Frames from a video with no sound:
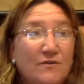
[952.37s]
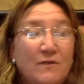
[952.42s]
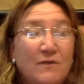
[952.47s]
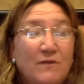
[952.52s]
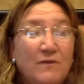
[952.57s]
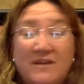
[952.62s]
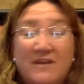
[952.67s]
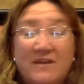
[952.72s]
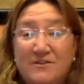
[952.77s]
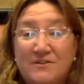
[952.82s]
We
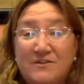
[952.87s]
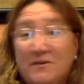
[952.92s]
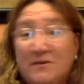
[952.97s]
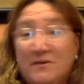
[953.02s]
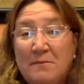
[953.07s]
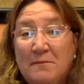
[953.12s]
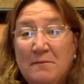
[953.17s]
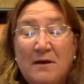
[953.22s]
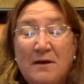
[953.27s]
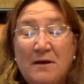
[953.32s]
can do
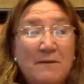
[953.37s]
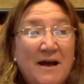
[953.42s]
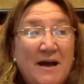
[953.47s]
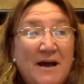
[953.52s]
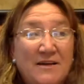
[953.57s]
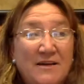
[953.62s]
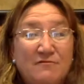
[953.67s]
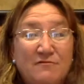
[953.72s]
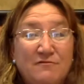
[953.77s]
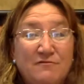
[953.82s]
email back
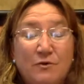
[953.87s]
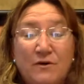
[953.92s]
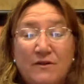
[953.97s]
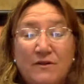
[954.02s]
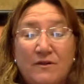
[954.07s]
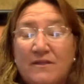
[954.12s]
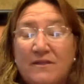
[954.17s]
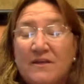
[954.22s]
and forth.